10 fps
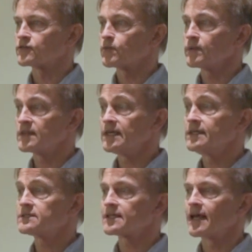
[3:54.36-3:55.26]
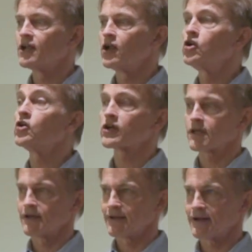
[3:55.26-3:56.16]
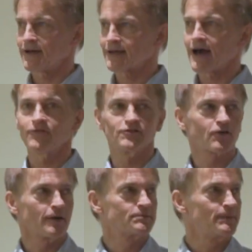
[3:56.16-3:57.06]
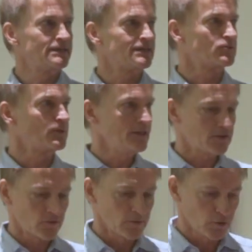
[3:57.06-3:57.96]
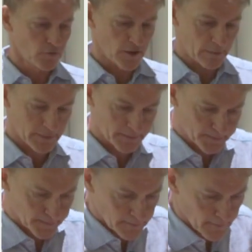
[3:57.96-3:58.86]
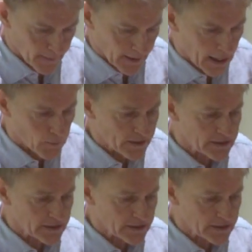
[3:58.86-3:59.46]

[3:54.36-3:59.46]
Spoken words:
with these look like undescribed species, we need to remove them. And we